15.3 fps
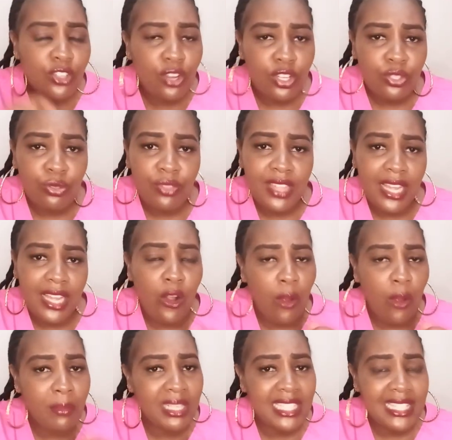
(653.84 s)
Go to the
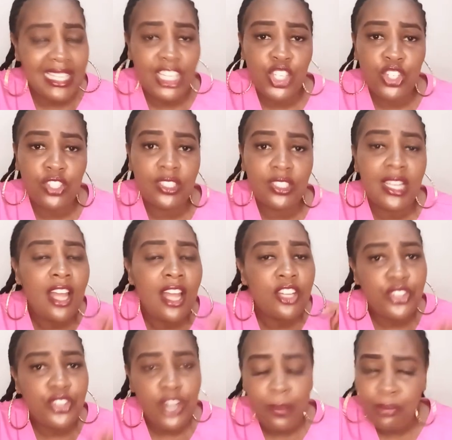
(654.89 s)
comment section.
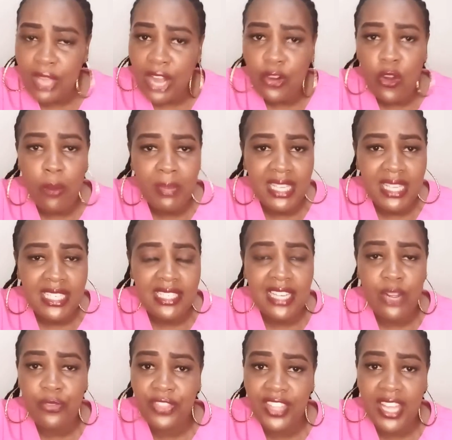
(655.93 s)
Drop your comment
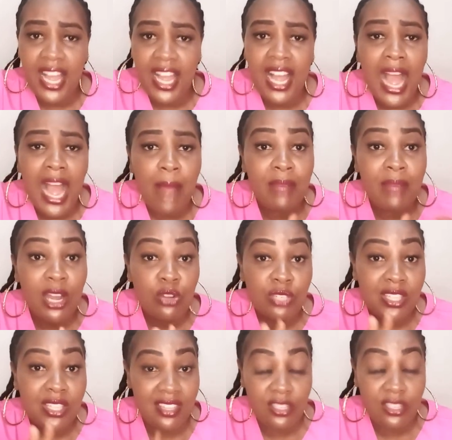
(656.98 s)
down there
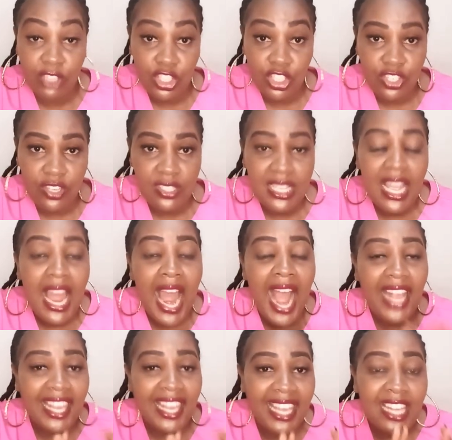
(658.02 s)
about these videos.
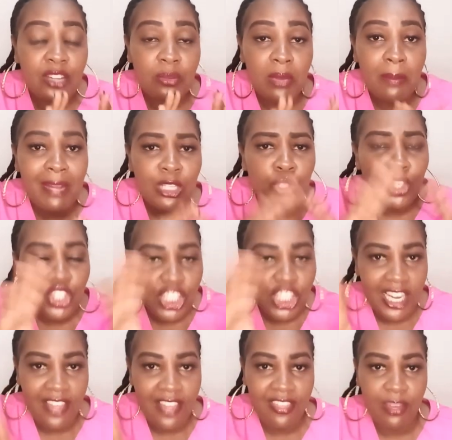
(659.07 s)
Again, remember to
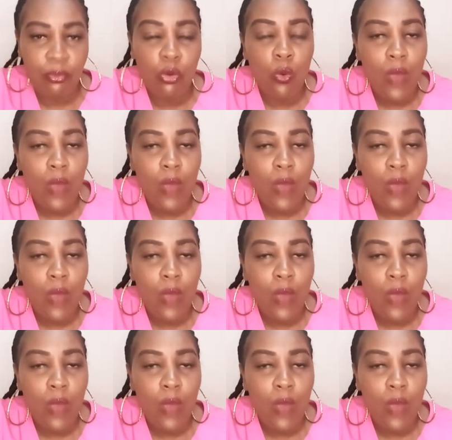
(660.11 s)
share them